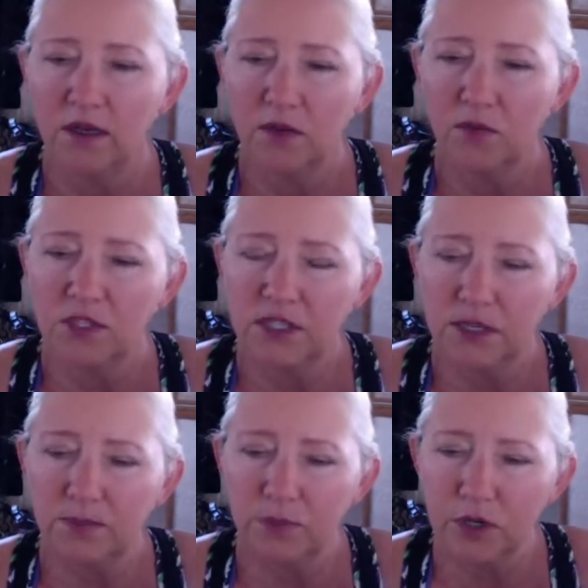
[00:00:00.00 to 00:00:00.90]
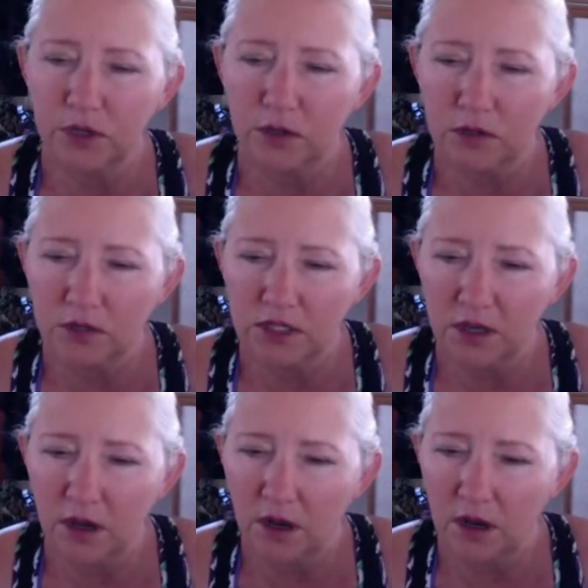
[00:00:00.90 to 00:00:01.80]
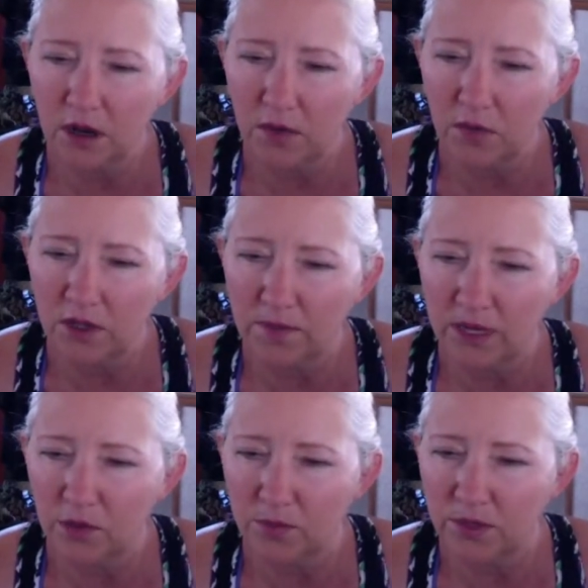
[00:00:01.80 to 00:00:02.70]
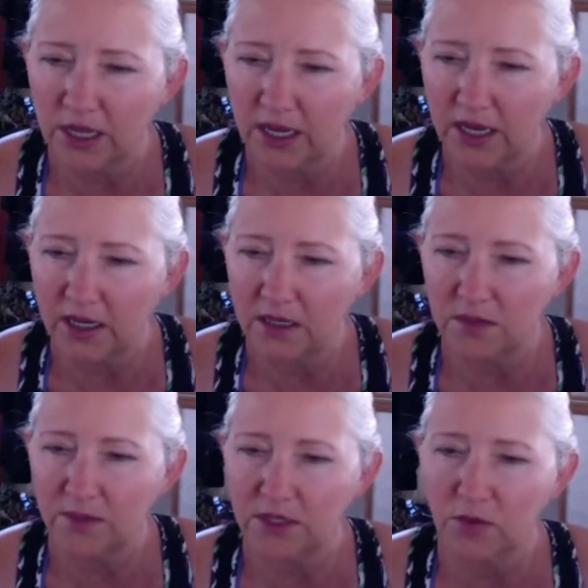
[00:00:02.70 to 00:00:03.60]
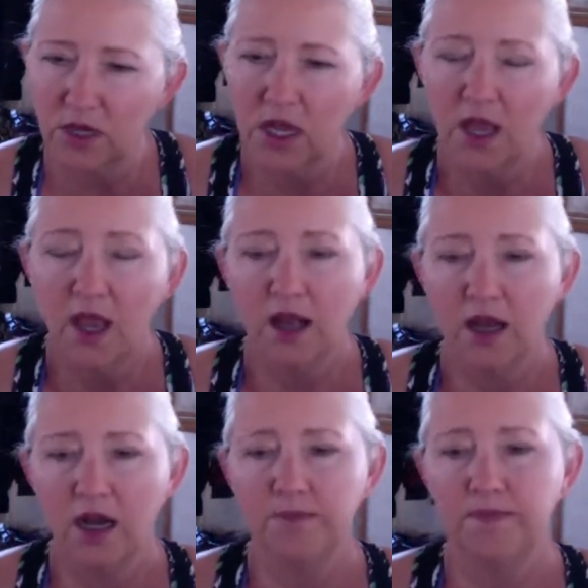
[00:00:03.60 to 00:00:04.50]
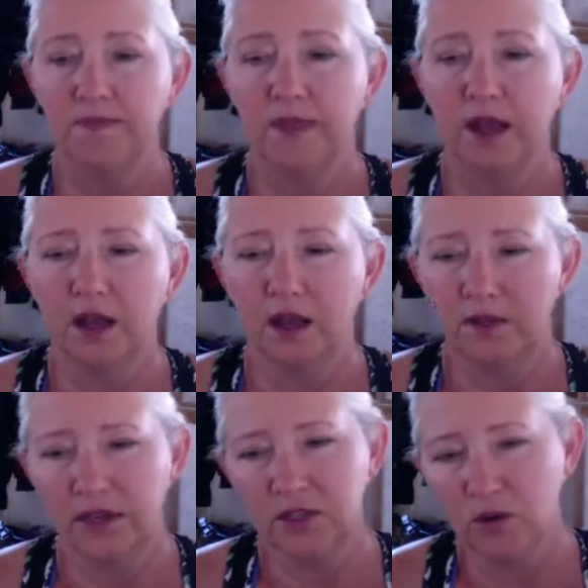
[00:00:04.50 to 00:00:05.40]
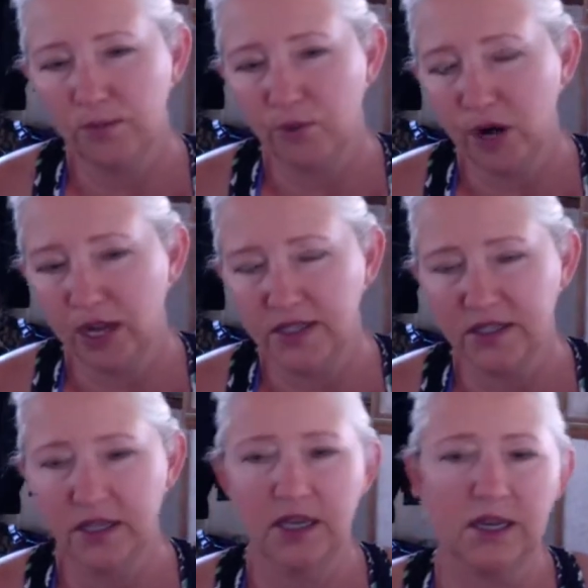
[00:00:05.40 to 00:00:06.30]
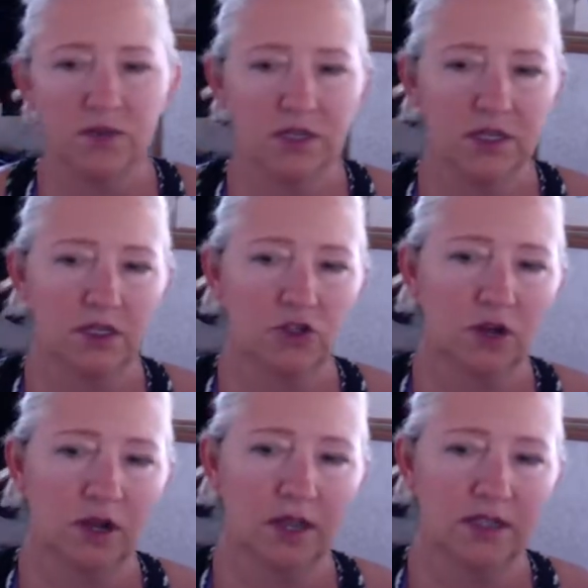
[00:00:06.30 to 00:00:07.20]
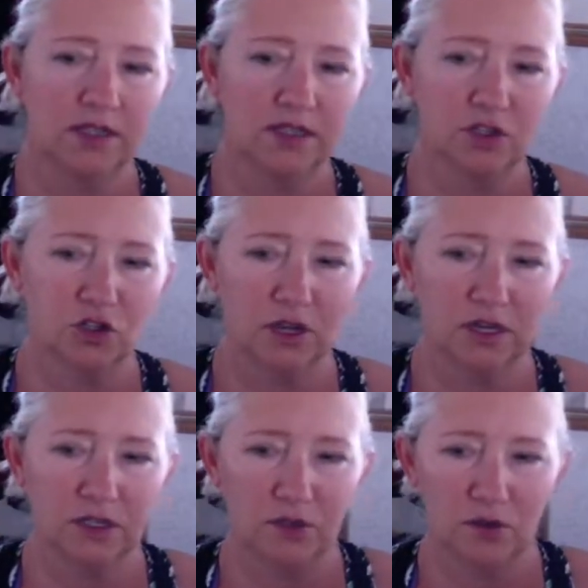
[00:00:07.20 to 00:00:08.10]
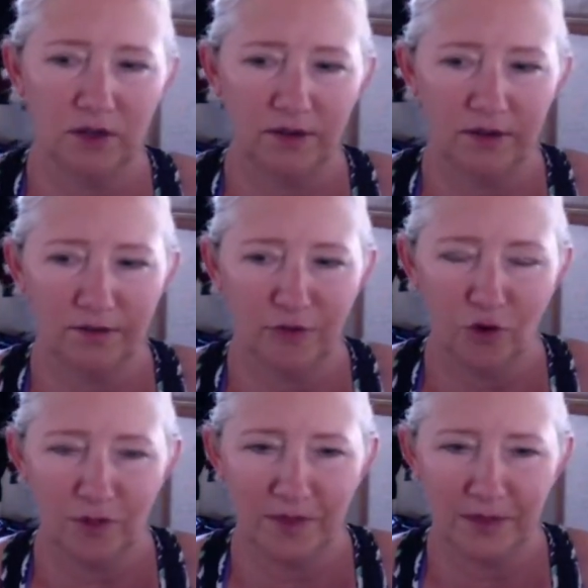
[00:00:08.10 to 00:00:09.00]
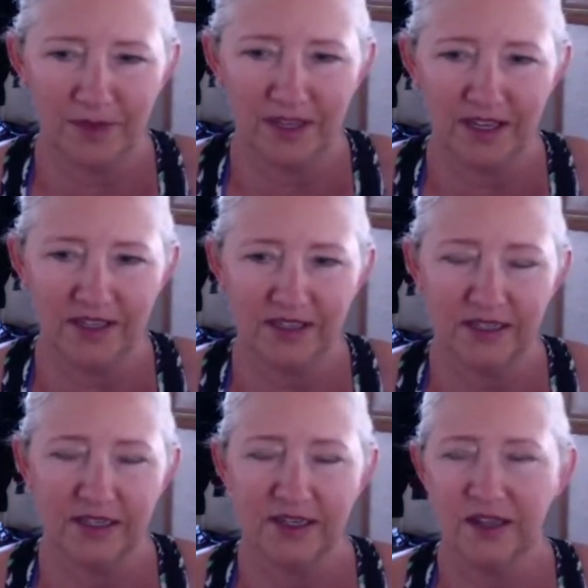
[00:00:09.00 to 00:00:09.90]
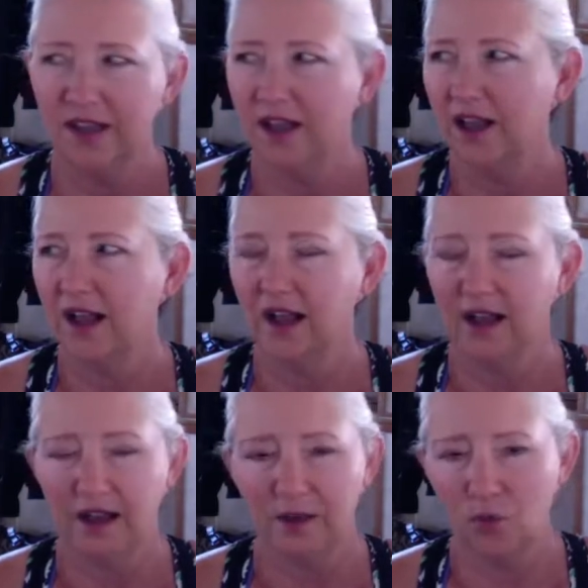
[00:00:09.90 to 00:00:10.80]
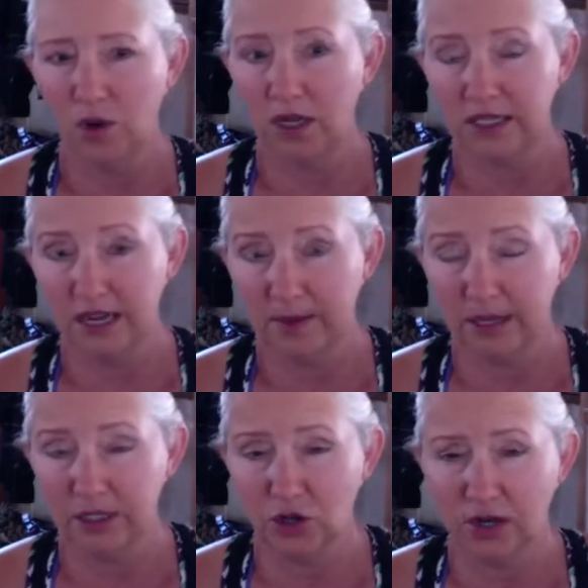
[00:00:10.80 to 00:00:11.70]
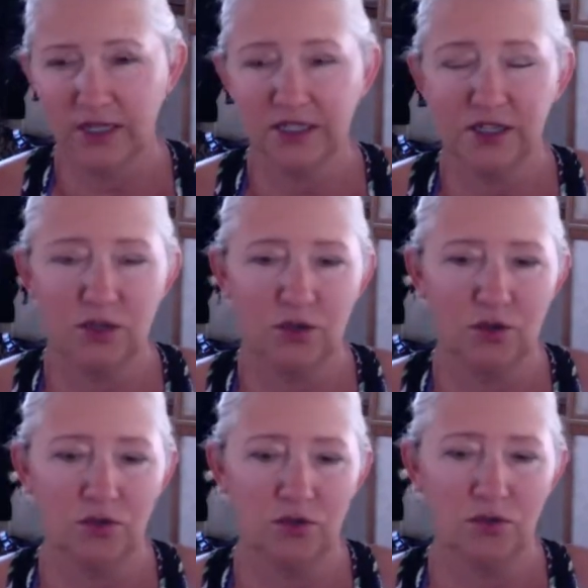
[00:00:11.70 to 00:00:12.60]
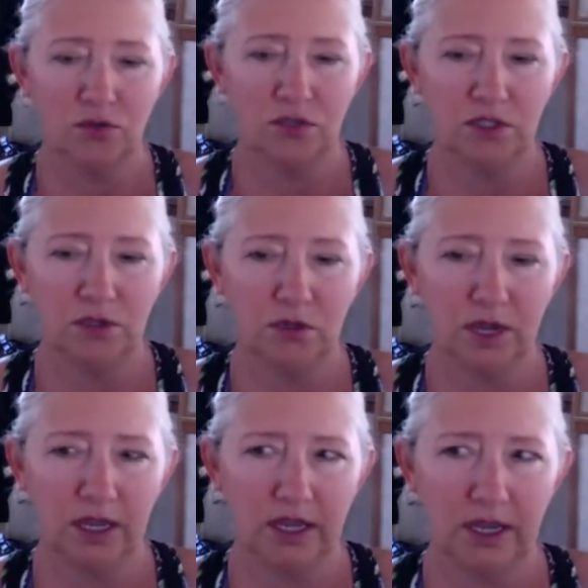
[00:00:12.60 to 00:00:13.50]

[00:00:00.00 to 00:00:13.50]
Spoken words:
reciprocal saw with a metal blade is the best way. That's what Brian said he was going to try. He's going to try to do it for me, because one time I tried to do a